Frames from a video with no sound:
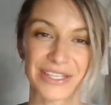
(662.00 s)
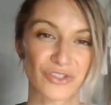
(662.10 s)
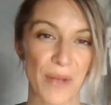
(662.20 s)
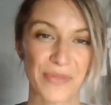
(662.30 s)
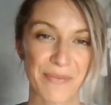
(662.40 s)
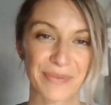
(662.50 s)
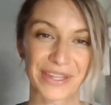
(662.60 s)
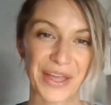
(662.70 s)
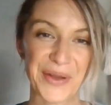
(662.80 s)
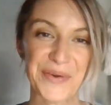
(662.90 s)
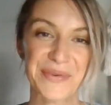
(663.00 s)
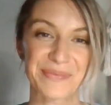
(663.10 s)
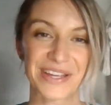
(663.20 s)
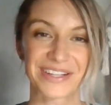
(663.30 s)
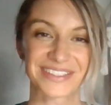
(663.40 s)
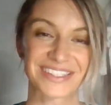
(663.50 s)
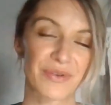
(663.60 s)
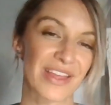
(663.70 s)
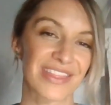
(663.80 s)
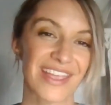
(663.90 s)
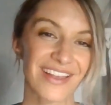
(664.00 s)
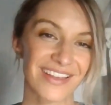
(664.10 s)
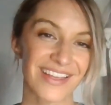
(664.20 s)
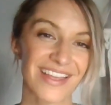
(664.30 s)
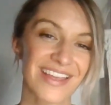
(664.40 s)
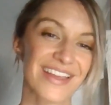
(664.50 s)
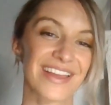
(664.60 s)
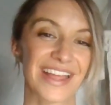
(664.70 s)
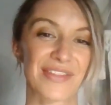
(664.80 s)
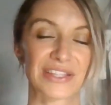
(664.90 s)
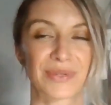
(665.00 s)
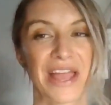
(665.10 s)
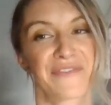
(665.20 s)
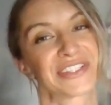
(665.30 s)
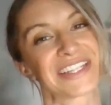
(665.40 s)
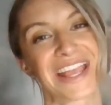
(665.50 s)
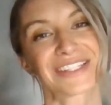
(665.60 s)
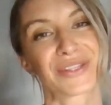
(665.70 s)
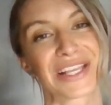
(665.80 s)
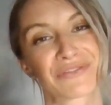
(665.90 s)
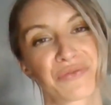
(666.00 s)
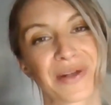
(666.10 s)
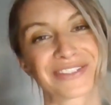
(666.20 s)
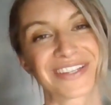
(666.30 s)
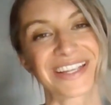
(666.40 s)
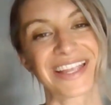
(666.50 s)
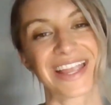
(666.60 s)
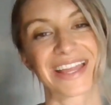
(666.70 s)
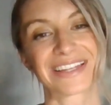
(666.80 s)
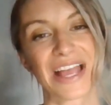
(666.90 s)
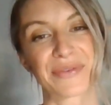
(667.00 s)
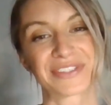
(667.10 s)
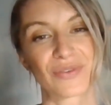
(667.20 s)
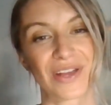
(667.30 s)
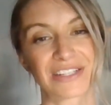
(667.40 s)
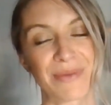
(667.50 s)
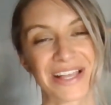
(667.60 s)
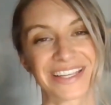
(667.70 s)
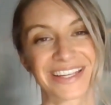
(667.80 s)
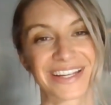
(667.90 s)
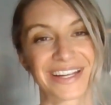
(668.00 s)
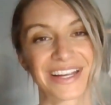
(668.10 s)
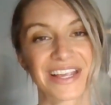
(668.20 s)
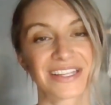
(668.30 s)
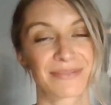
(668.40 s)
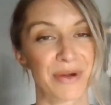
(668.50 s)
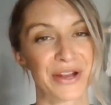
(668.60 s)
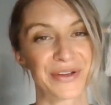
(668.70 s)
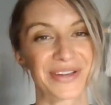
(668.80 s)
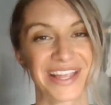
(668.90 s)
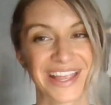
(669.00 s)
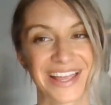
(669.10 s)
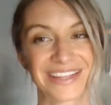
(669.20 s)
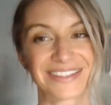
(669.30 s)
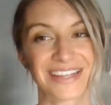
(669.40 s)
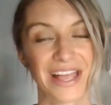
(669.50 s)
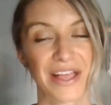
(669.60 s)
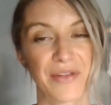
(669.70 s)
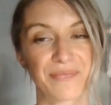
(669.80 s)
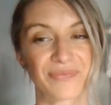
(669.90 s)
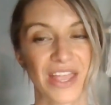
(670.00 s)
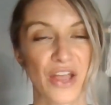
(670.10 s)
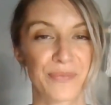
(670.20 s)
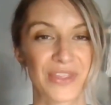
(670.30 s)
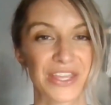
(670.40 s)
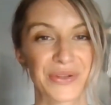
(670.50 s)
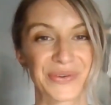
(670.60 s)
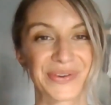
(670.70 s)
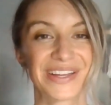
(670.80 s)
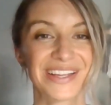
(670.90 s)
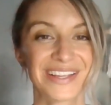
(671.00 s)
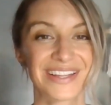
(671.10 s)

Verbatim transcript: please drop them below. I'm curious to see what you think. And that's what I have for today. So thanks for watching. And I will see you guys back here tomorrow. And um, I hope that you